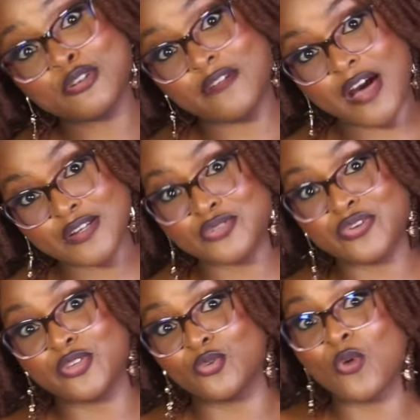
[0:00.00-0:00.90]
house
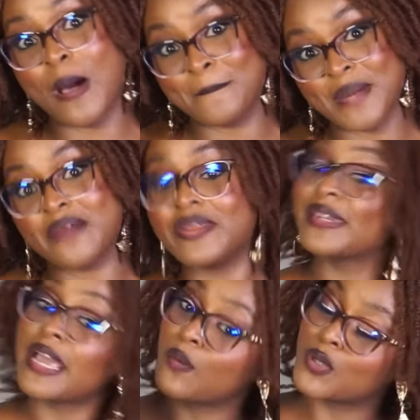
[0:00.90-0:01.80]
rent, you go and marry,
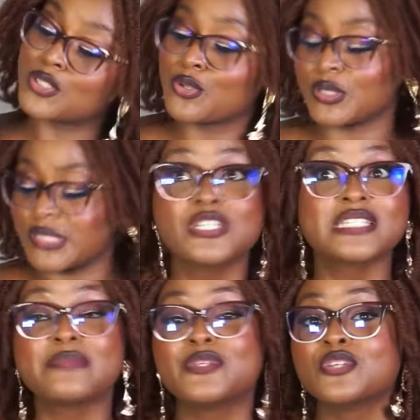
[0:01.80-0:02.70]
that it wasn't your time.
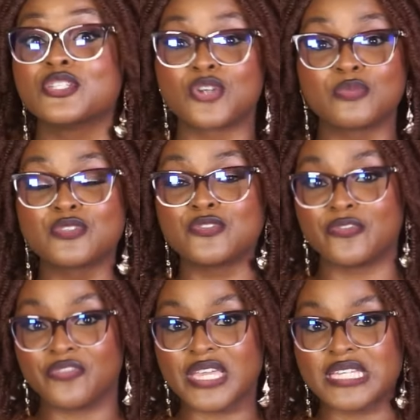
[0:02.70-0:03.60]
Just let me know the troubles
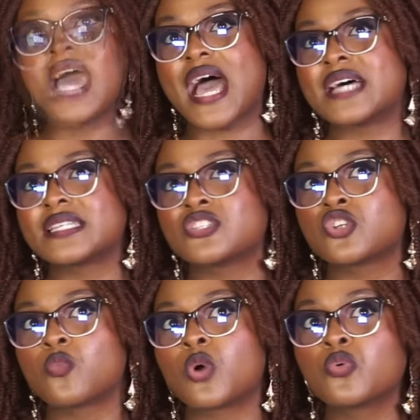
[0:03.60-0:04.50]
you face as
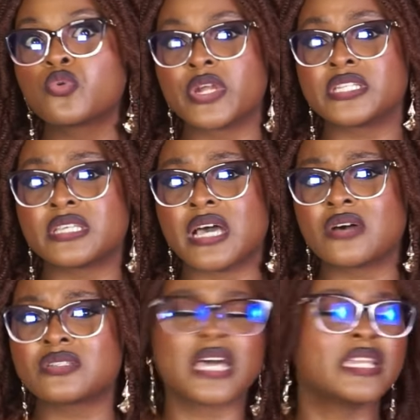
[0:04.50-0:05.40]
someone who rents a
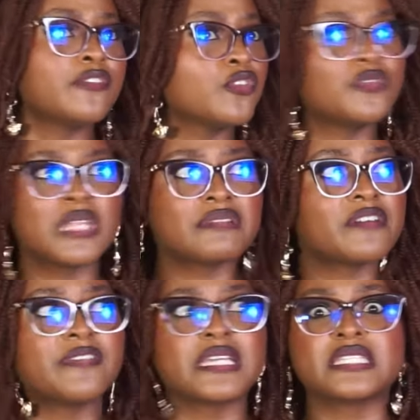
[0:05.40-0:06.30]
house. And if you've
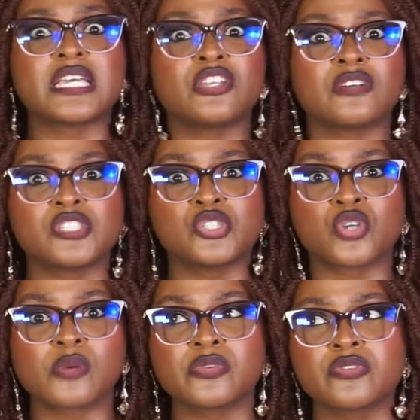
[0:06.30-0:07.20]
never faced any of these
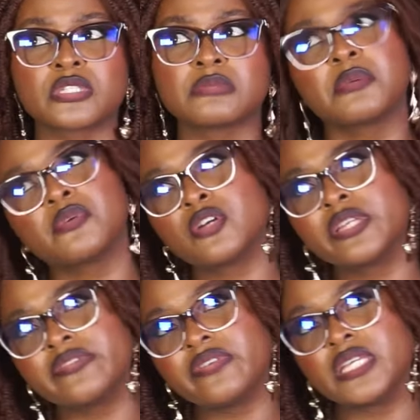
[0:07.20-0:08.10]
troubles, maybe you're
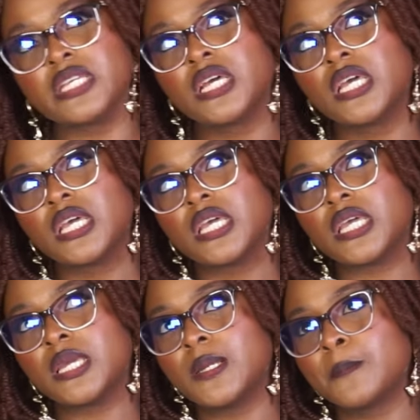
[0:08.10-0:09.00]
living
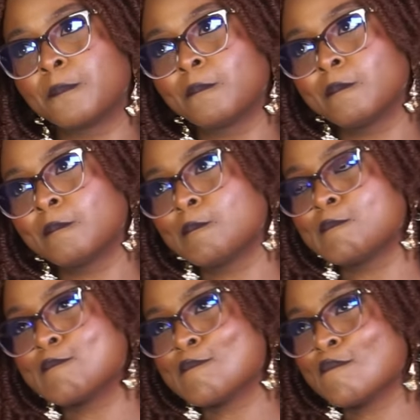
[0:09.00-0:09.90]

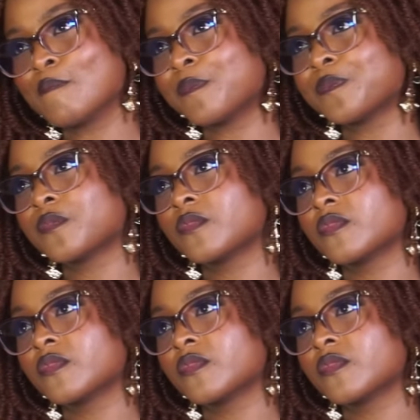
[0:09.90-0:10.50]
in,